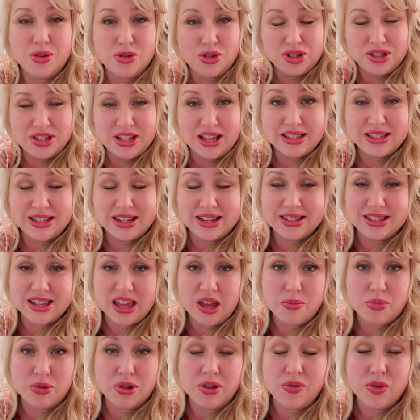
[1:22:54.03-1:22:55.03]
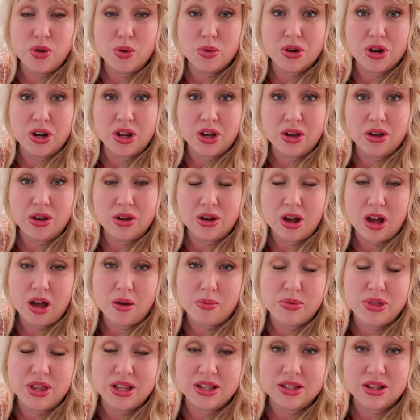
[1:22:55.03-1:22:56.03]
So just as an example, if you were gonna cook
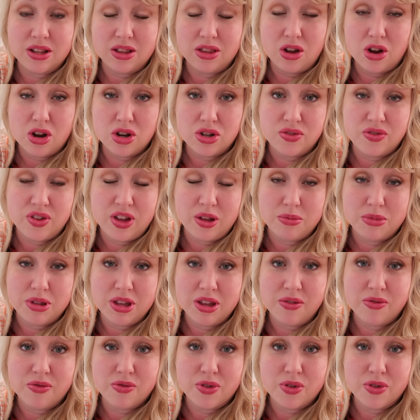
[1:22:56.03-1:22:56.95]
up this large family